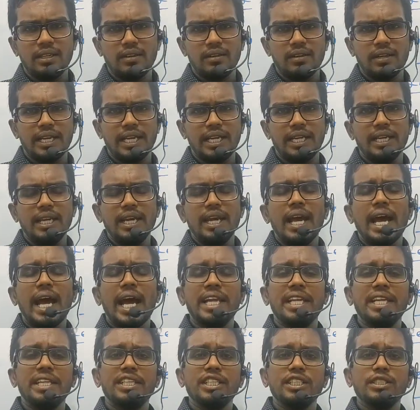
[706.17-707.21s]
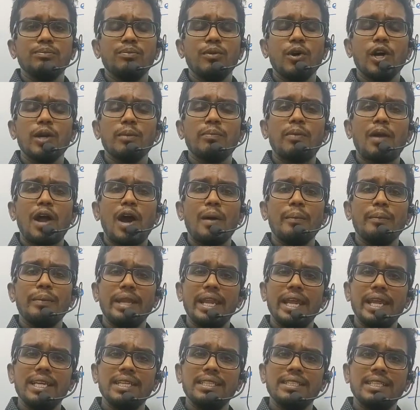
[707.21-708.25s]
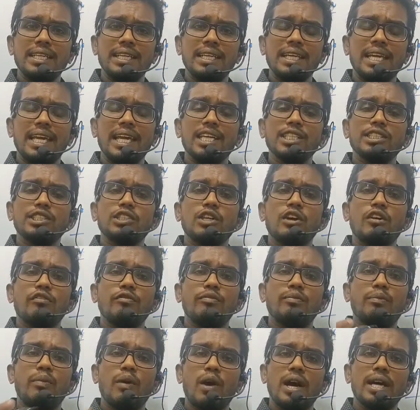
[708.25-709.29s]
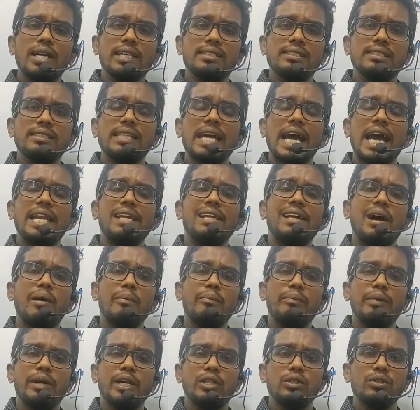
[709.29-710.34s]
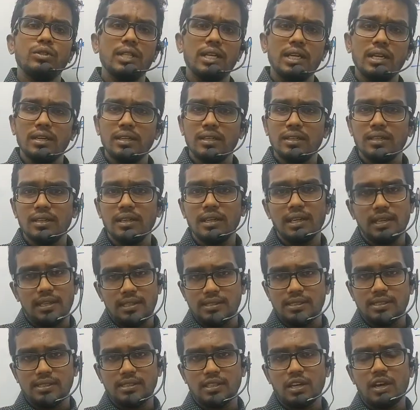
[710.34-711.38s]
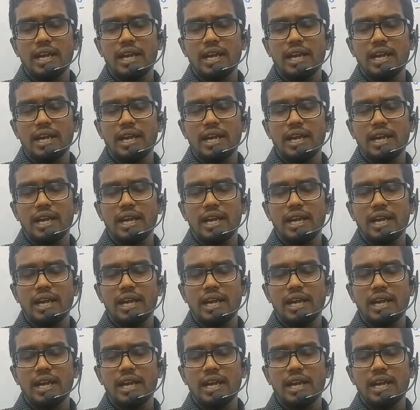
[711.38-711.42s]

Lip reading: Alright, and it is more prominent in case of boys than compared to the girls,